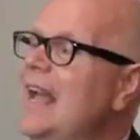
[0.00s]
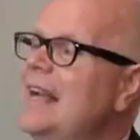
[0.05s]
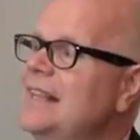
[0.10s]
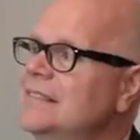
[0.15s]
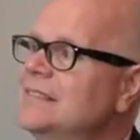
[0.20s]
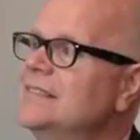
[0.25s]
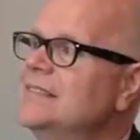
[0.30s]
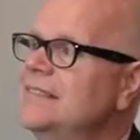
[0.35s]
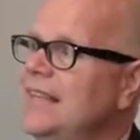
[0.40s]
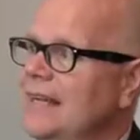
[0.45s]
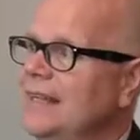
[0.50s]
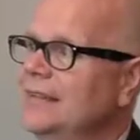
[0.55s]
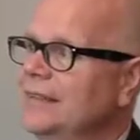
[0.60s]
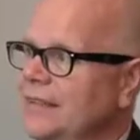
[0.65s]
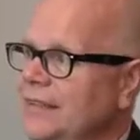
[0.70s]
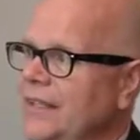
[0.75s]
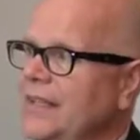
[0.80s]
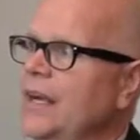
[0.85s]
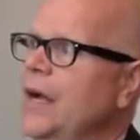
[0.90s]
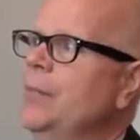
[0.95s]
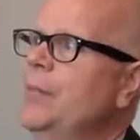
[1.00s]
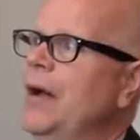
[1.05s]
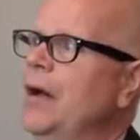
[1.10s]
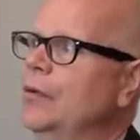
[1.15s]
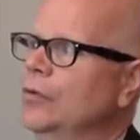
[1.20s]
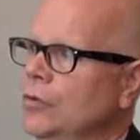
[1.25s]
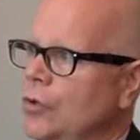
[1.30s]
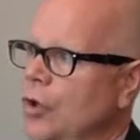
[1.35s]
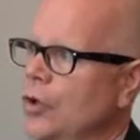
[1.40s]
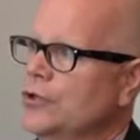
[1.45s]
and secondly
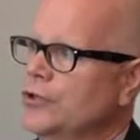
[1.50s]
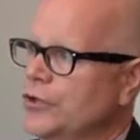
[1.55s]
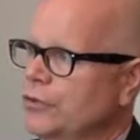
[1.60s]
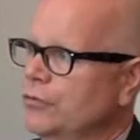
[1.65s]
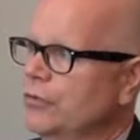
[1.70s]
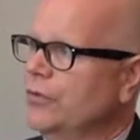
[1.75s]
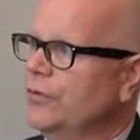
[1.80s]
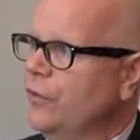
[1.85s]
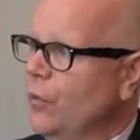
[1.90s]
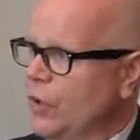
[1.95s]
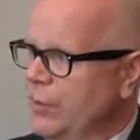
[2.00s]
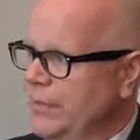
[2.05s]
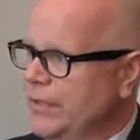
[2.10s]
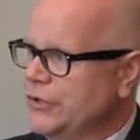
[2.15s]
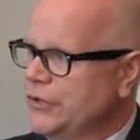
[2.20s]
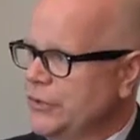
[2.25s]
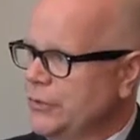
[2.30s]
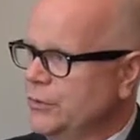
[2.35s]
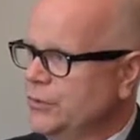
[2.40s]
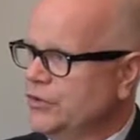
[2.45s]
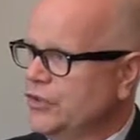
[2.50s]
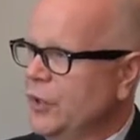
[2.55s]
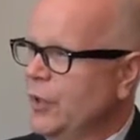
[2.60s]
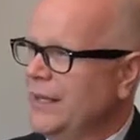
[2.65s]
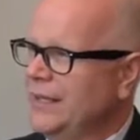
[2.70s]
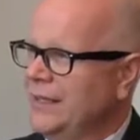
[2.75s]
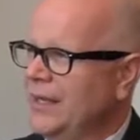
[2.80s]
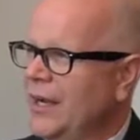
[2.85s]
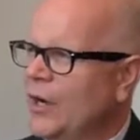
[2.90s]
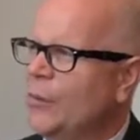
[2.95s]
about larger reform issues. So
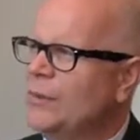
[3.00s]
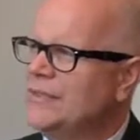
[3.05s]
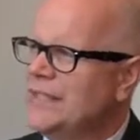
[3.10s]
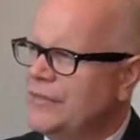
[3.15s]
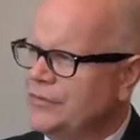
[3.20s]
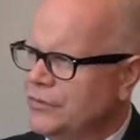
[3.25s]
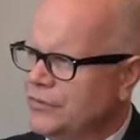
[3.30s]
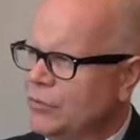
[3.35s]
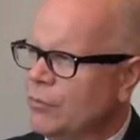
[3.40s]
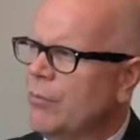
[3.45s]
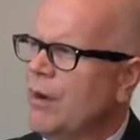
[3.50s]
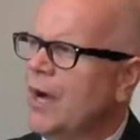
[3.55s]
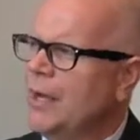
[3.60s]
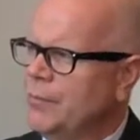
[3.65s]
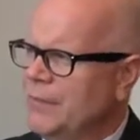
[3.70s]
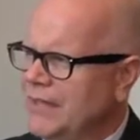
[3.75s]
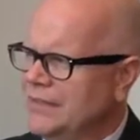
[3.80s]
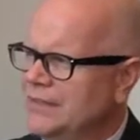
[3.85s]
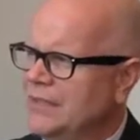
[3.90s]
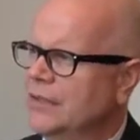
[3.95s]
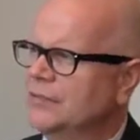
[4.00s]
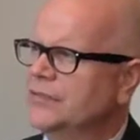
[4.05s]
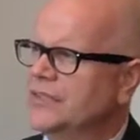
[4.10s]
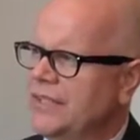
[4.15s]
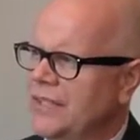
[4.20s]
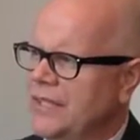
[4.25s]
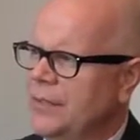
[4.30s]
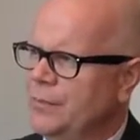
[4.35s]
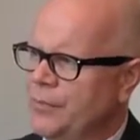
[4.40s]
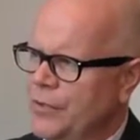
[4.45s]
I always have to remind myself to
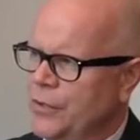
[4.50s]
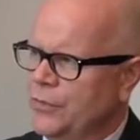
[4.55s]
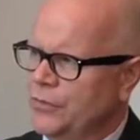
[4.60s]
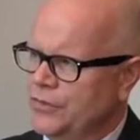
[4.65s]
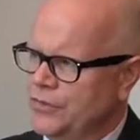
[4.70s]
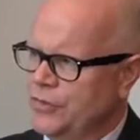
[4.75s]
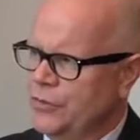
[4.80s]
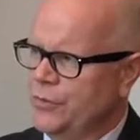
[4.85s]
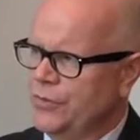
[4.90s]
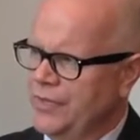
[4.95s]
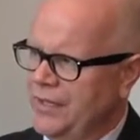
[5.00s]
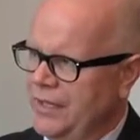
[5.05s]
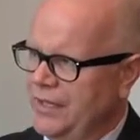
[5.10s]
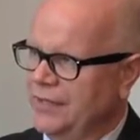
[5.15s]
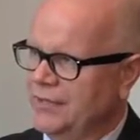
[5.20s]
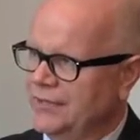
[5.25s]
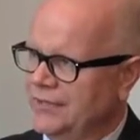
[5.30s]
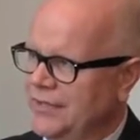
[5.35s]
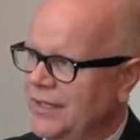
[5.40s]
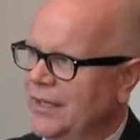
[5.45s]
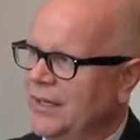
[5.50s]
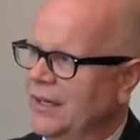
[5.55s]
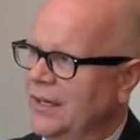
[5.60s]
keep those two things.